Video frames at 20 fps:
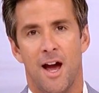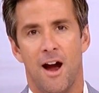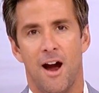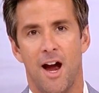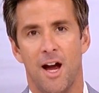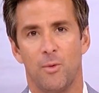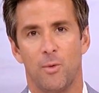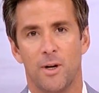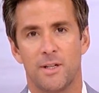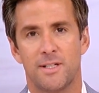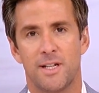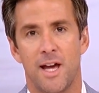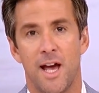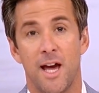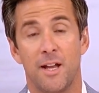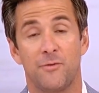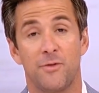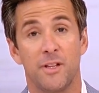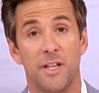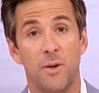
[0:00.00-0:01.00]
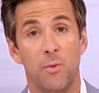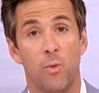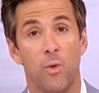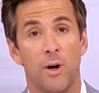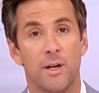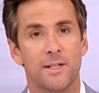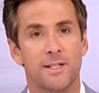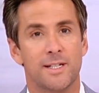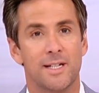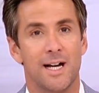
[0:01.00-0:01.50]
All right, what's ahead for the
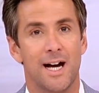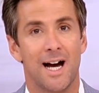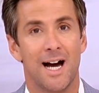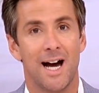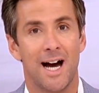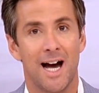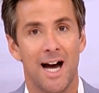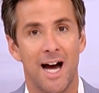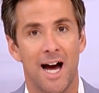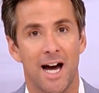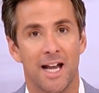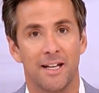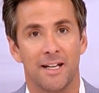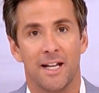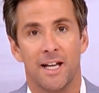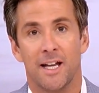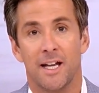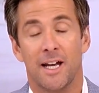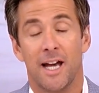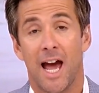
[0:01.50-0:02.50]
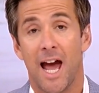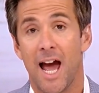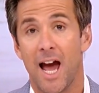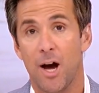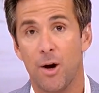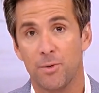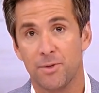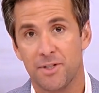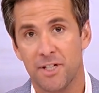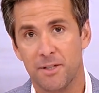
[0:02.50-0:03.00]
once hot
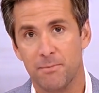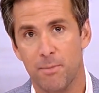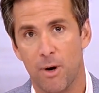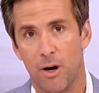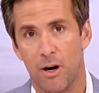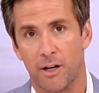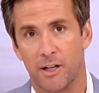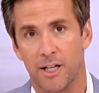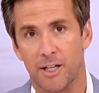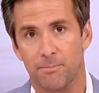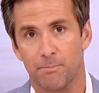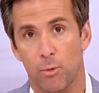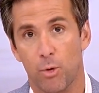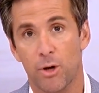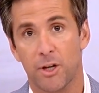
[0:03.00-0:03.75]
housing market?